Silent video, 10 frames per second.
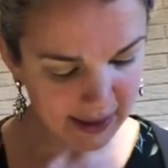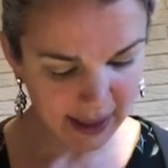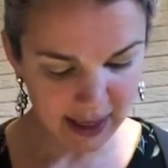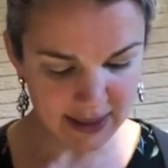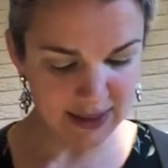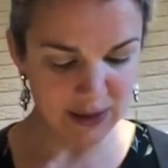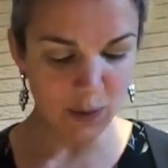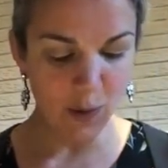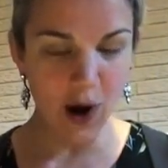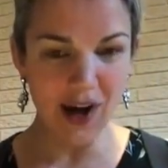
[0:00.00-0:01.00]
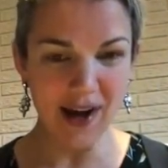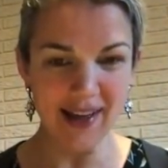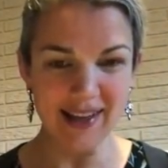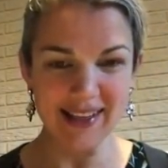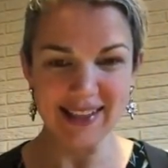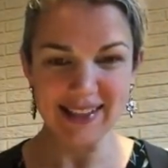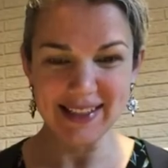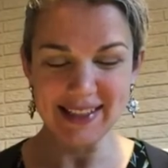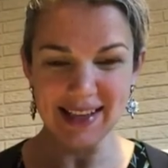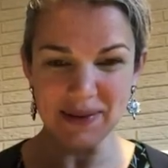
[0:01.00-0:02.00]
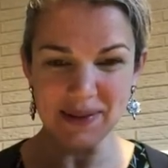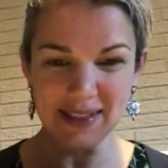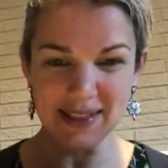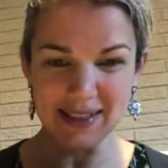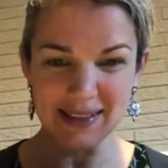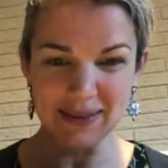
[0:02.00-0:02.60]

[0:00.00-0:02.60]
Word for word: a swan down here.